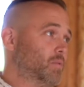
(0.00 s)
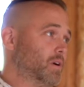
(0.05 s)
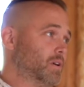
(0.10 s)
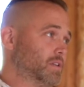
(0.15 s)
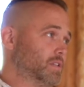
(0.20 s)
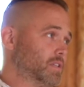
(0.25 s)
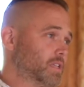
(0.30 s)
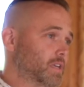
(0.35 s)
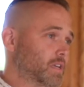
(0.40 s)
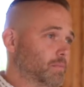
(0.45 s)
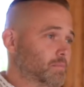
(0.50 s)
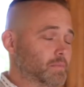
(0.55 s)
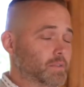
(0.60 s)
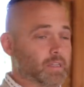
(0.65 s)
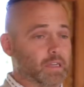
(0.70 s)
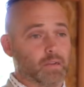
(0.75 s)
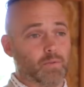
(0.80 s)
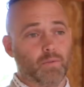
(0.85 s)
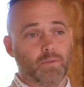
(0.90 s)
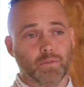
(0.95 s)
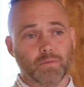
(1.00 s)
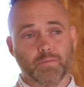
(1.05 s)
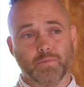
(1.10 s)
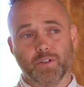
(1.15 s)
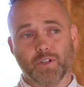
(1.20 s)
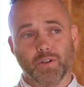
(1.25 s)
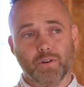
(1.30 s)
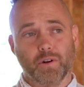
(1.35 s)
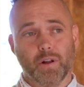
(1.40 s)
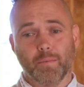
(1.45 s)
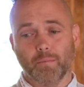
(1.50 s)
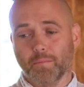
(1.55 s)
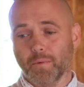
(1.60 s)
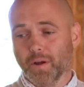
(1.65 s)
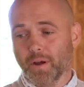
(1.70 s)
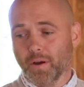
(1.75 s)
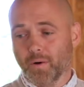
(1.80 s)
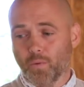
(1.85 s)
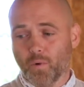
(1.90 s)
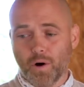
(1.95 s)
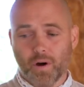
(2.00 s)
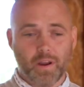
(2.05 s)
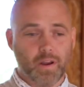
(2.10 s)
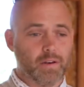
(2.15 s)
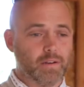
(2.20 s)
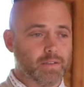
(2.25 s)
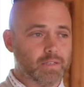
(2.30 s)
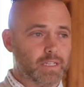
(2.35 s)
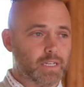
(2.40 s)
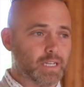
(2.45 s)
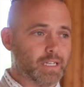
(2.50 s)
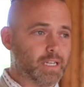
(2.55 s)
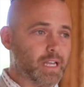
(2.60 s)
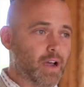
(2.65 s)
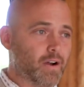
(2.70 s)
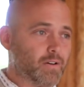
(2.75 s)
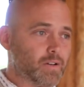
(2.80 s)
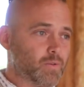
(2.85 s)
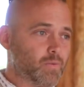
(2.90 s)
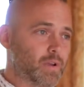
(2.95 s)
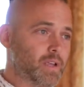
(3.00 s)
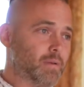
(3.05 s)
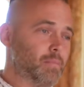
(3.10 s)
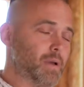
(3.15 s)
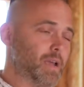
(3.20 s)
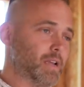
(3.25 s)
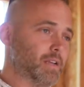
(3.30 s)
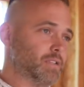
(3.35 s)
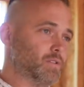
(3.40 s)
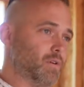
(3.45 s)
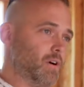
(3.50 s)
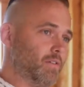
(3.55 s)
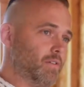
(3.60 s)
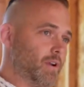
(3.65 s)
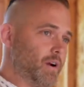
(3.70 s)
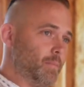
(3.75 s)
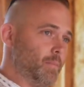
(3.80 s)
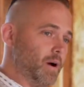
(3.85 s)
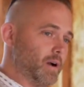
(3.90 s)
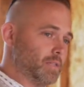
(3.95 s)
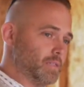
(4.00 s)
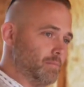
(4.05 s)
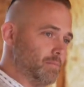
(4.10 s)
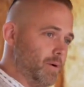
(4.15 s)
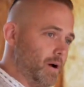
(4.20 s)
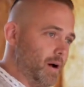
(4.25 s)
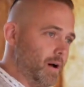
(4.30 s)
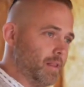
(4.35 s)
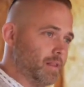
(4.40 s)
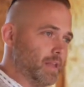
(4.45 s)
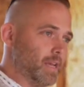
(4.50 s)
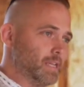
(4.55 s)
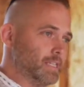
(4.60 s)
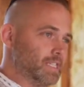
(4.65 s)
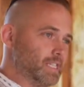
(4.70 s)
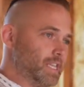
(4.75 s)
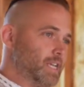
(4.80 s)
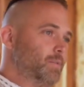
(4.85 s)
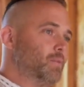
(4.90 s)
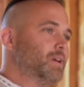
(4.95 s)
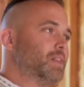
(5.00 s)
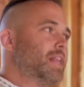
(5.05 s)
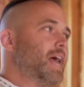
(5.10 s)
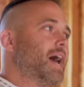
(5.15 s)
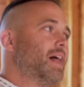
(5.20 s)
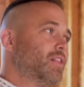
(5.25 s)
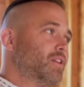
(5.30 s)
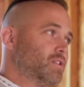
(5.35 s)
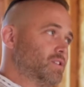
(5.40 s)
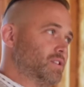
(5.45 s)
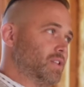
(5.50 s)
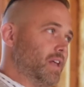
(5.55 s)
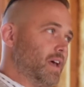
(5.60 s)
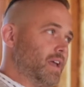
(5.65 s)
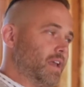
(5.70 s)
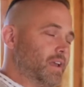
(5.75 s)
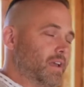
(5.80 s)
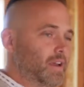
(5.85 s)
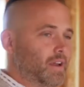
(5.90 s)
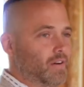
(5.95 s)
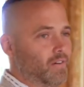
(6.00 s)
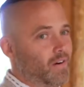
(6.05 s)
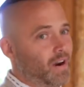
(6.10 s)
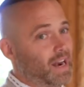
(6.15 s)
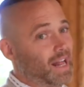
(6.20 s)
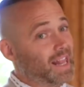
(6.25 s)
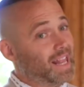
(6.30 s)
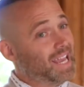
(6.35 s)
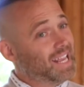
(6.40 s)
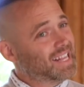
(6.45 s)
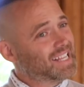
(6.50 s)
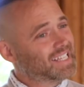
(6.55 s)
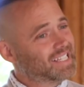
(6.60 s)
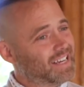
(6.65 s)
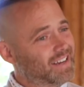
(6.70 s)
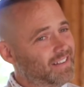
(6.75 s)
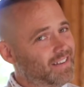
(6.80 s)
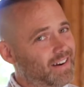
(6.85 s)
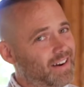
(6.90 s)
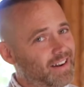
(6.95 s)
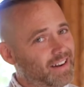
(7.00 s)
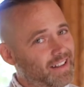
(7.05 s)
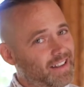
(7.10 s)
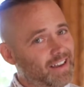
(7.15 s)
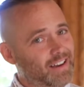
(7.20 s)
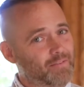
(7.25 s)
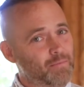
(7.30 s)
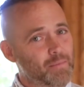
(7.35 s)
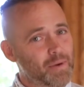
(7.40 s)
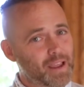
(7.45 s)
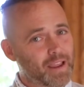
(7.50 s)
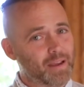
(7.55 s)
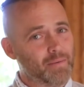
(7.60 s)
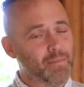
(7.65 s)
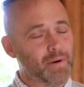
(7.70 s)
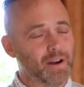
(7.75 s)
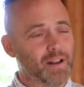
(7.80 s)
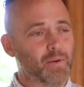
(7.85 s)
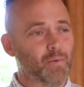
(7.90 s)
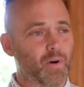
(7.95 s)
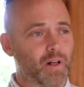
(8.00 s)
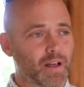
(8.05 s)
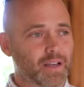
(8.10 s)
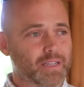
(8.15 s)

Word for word: while you sleep. It's like, well, shoot, I'm working 60 hours a week, making 1,200 bucks a month. I see what that looks like, hmm. right? I like this other idea of making money while